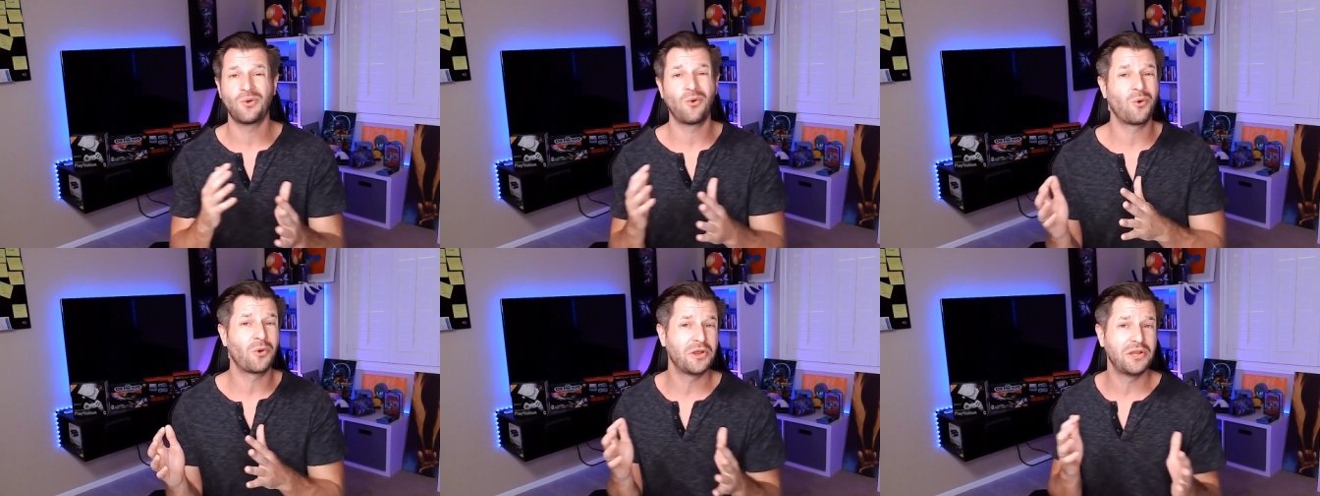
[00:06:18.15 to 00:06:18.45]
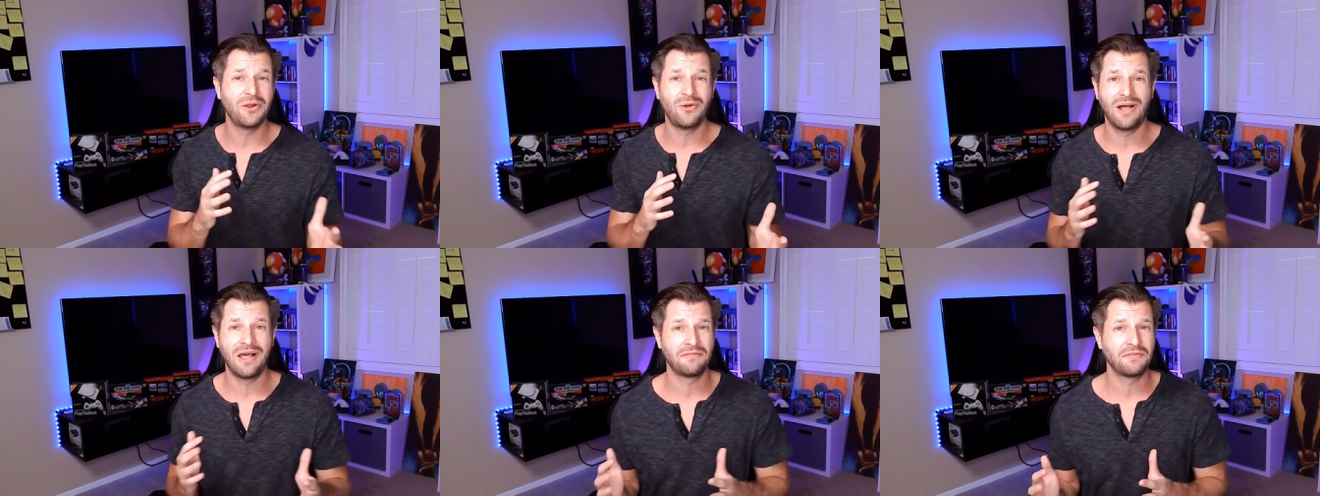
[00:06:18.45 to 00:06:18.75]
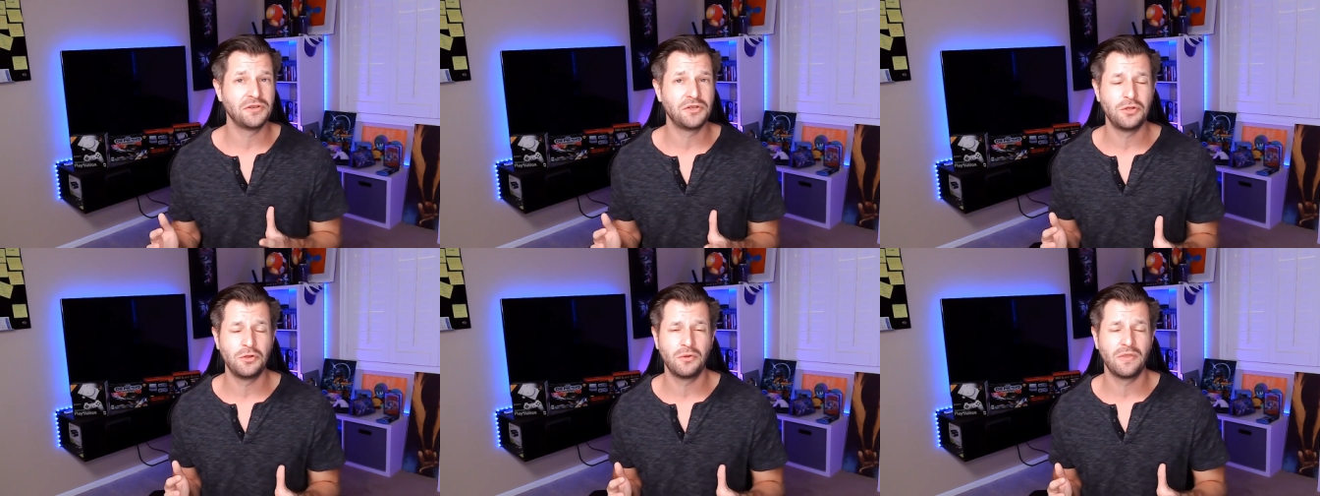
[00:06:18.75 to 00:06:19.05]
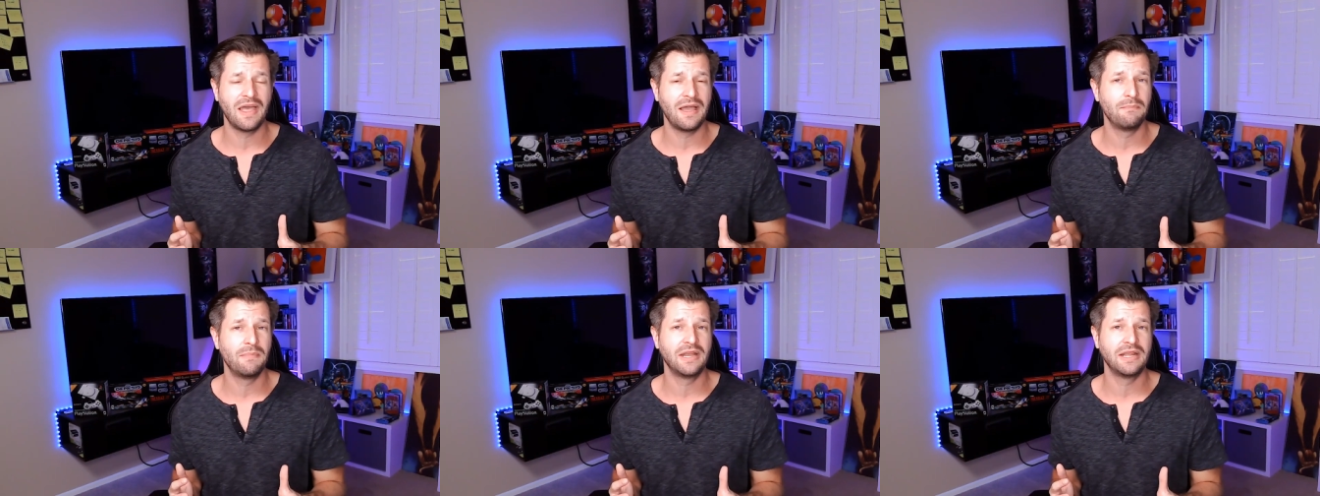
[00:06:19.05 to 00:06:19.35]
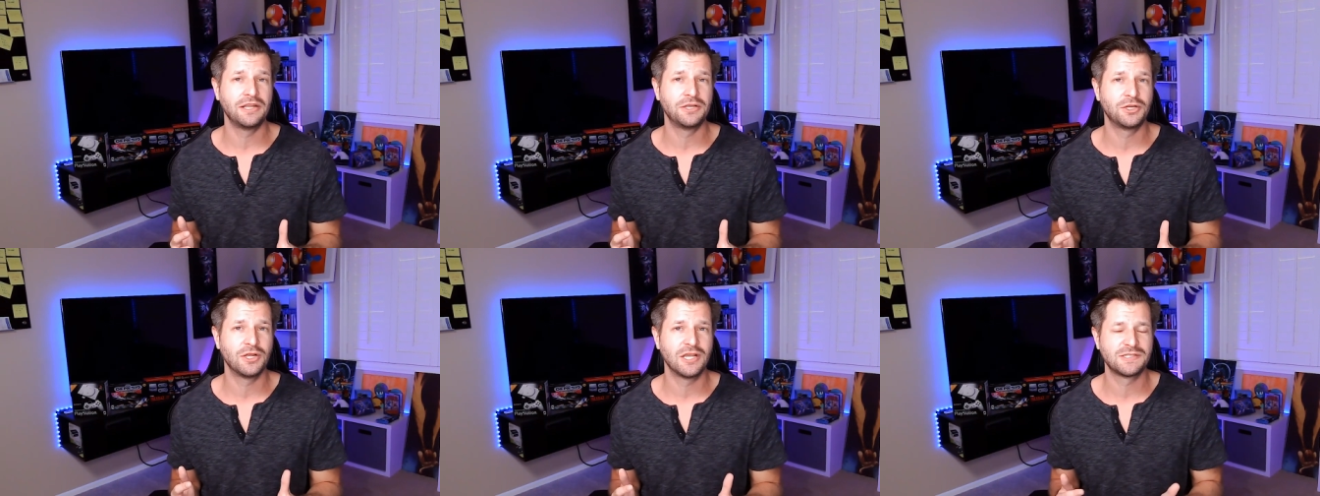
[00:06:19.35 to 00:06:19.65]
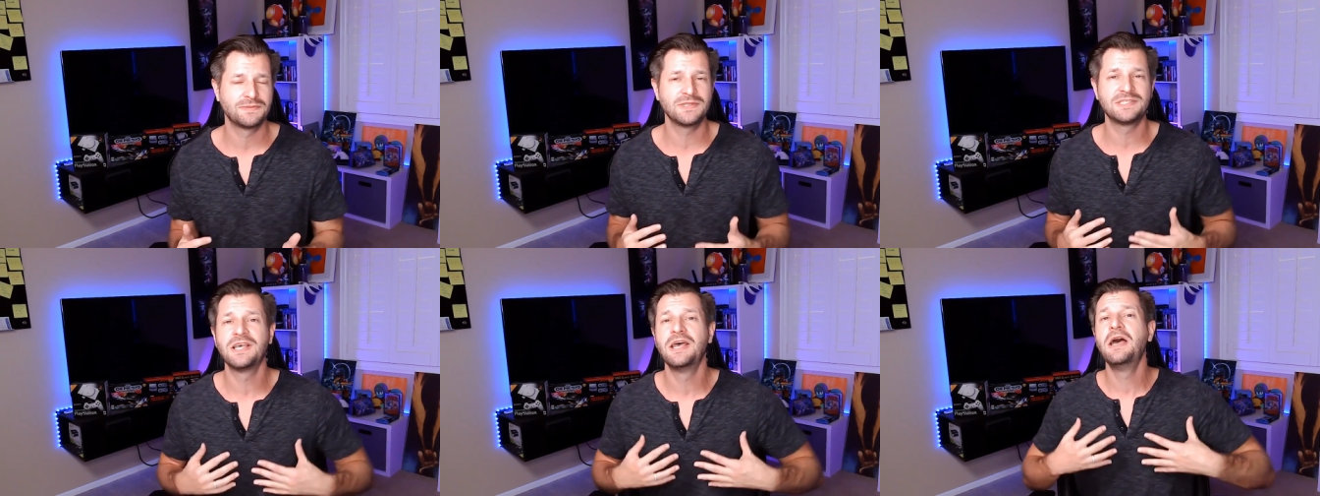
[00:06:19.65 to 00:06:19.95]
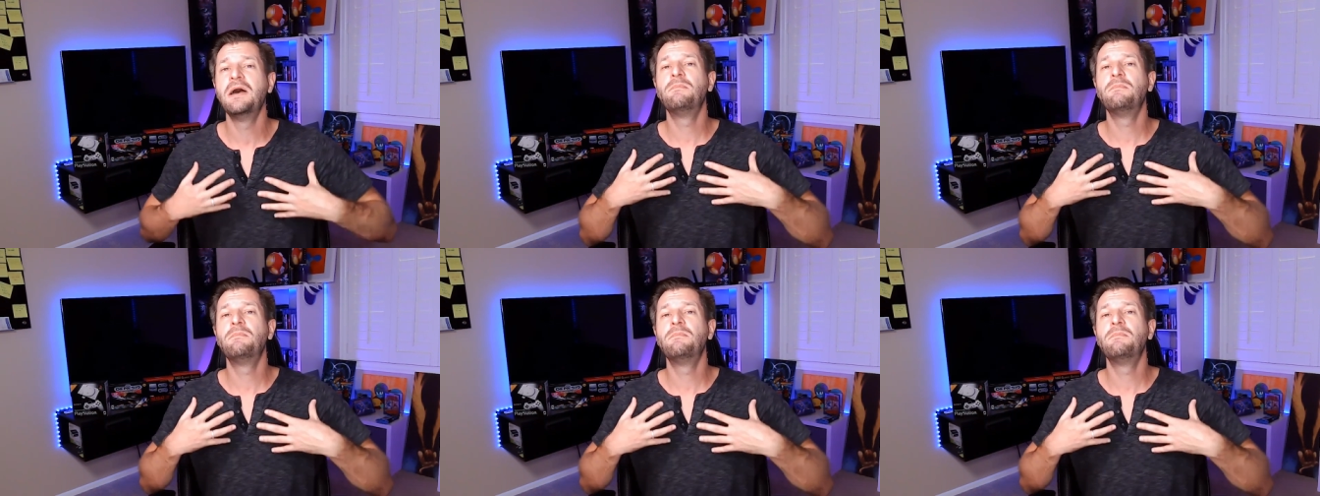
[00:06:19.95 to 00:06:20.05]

or you don't have to do that many adjustments,